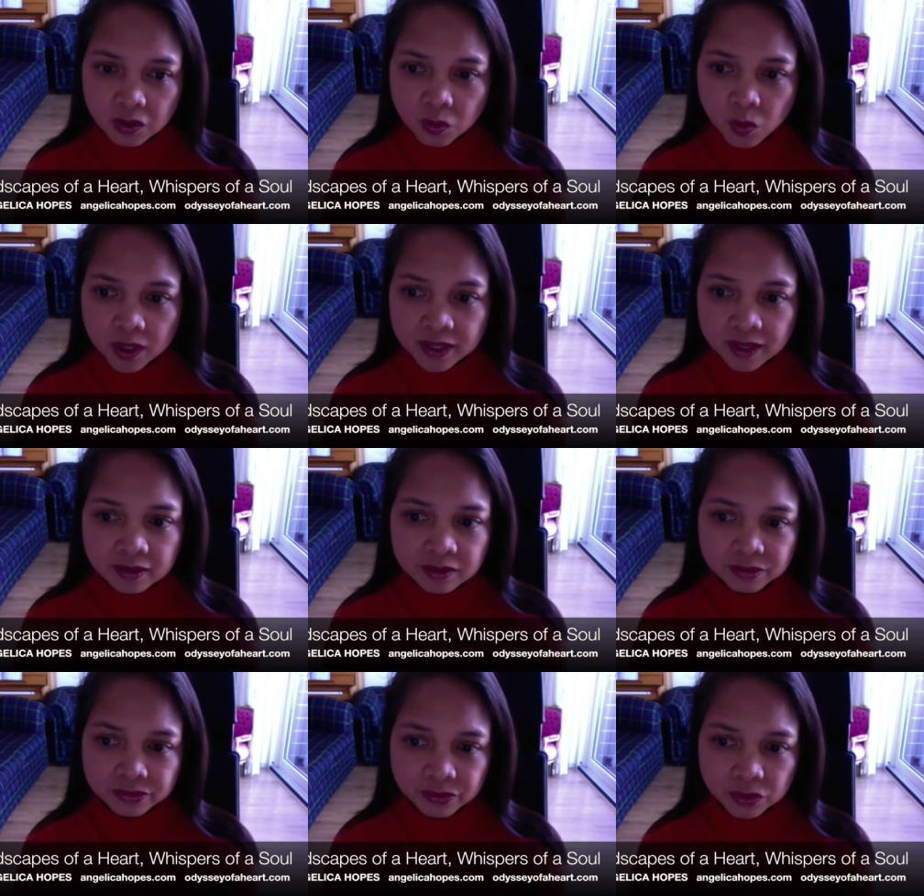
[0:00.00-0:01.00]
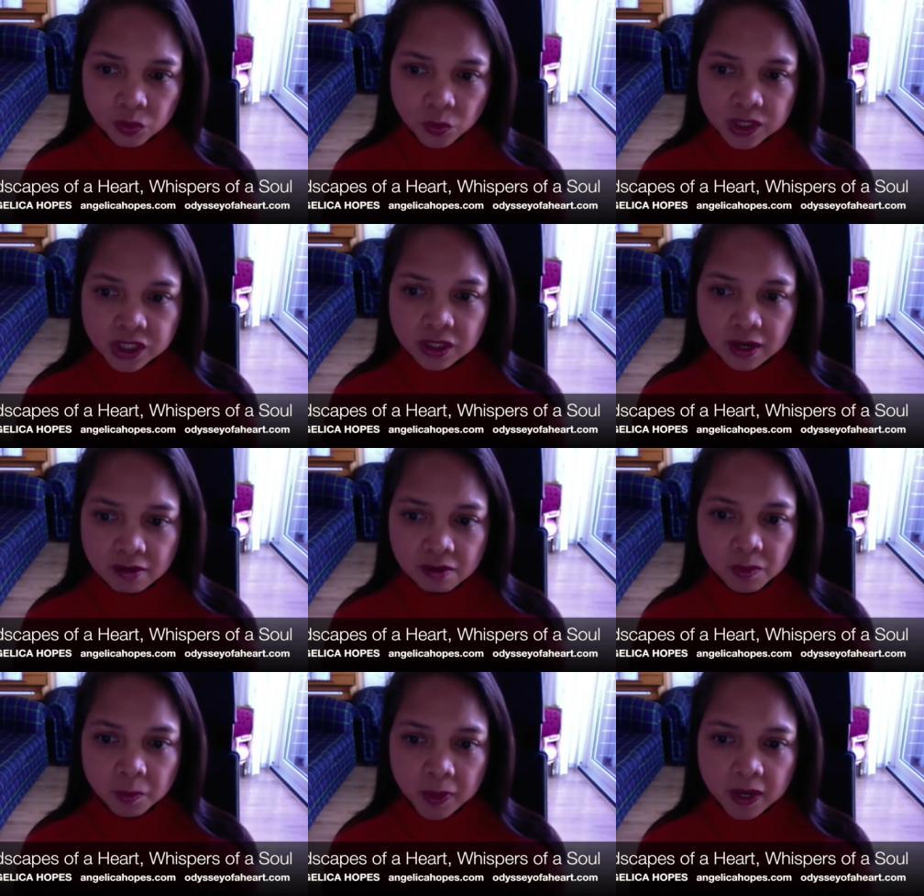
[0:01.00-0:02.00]
What healthy food which Lara
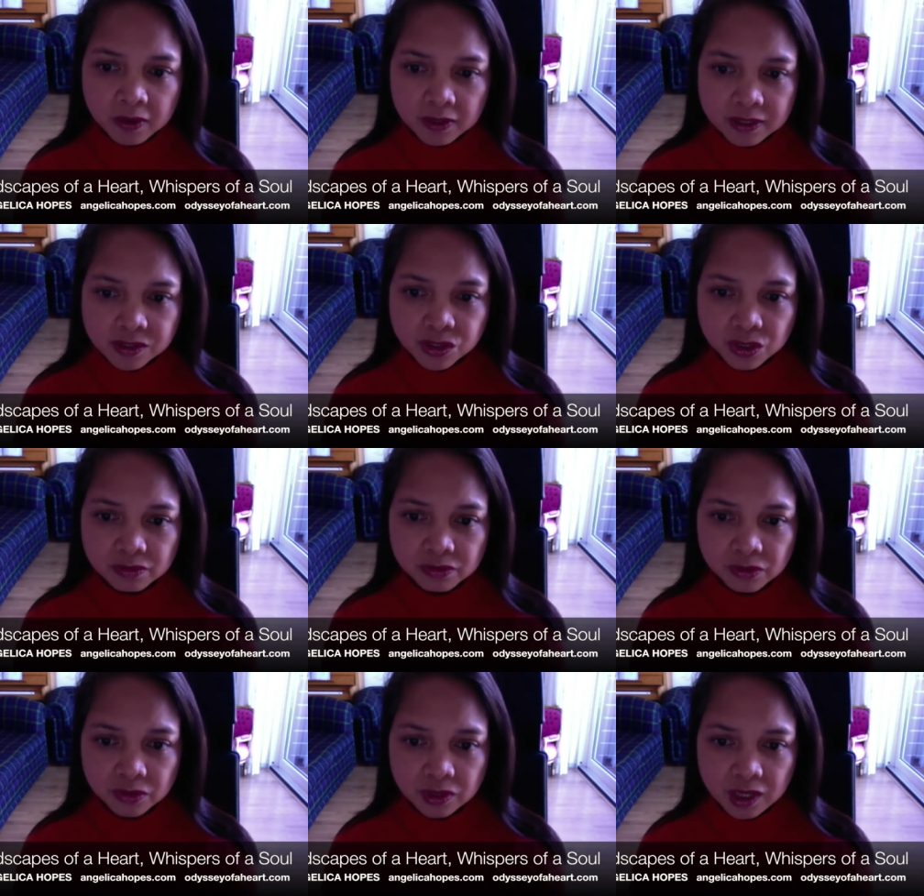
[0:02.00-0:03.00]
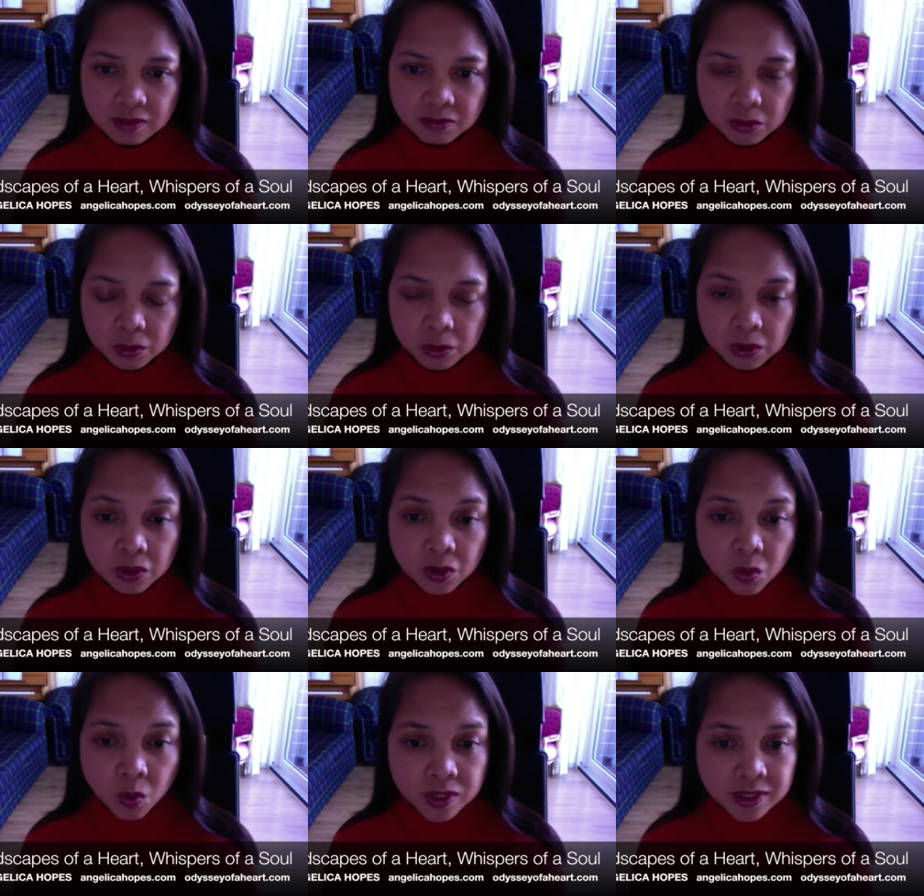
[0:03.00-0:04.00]
prepared and served on the table
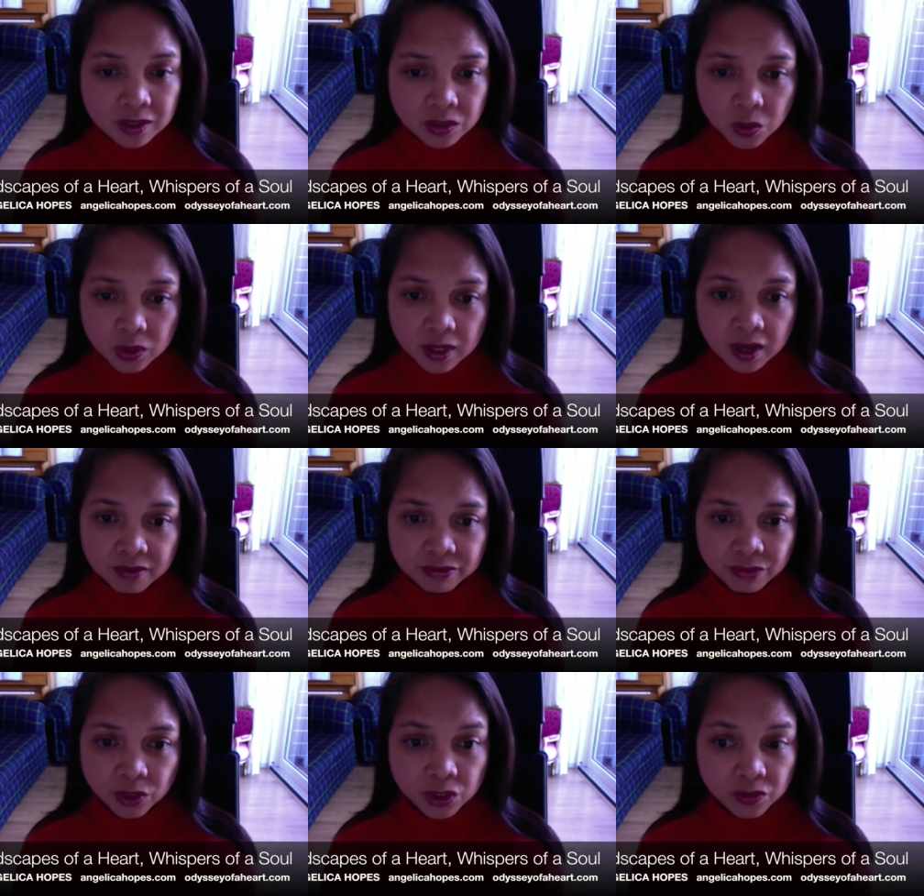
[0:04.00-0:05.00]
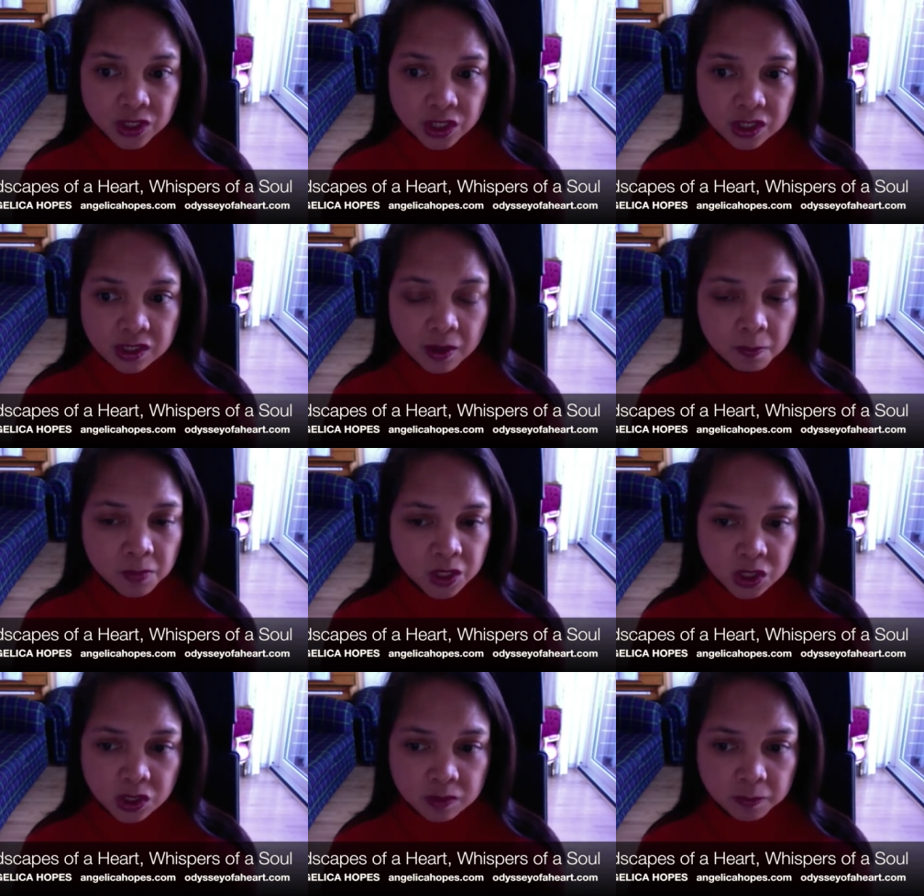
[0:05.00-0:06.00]
was not good enough for Trixie's
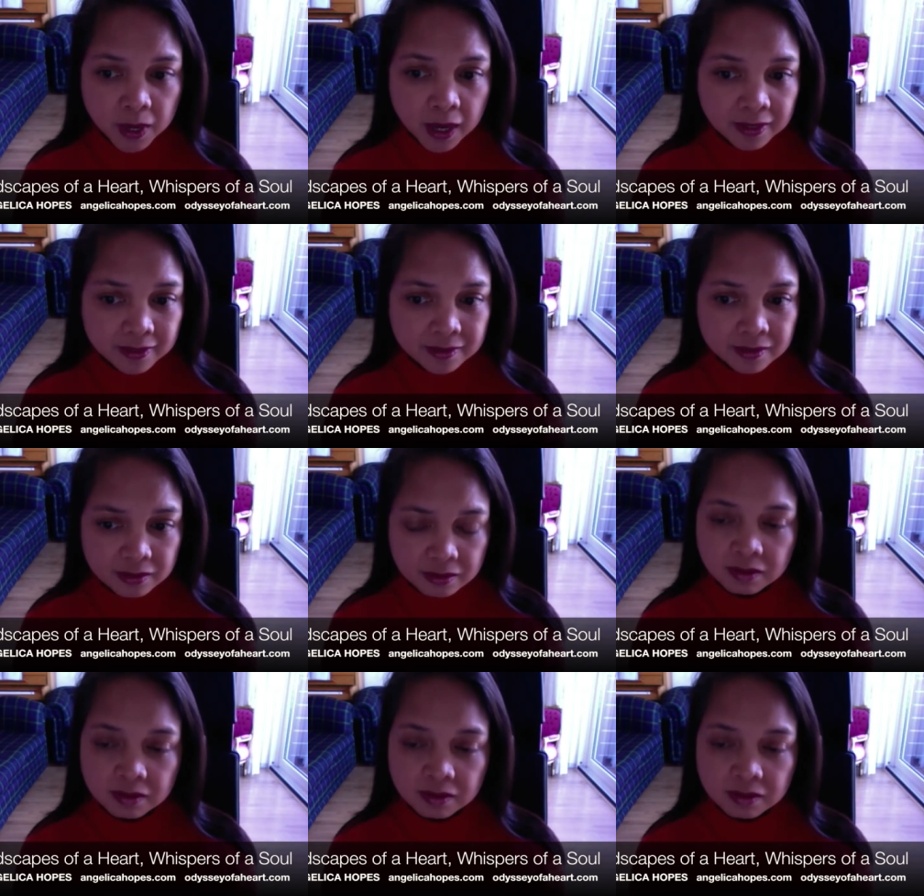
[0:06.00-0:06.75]
ambitious palate.